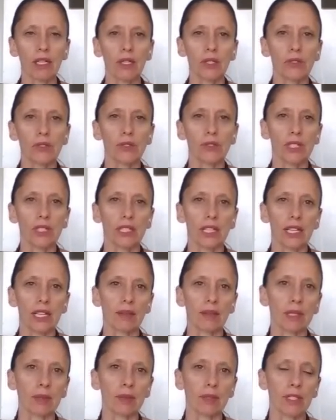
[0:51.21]
So today I'm
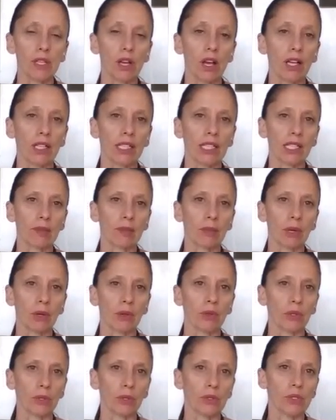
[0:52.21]
going to be talking about
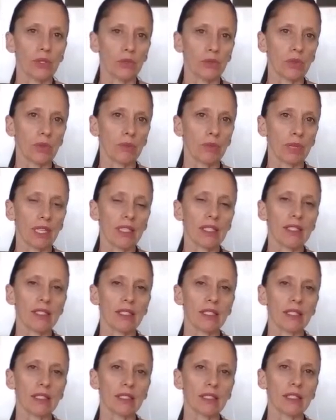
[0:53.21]
those three
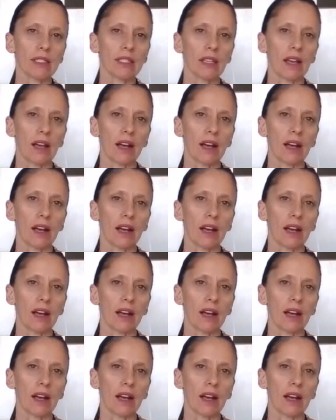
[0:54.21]
pieces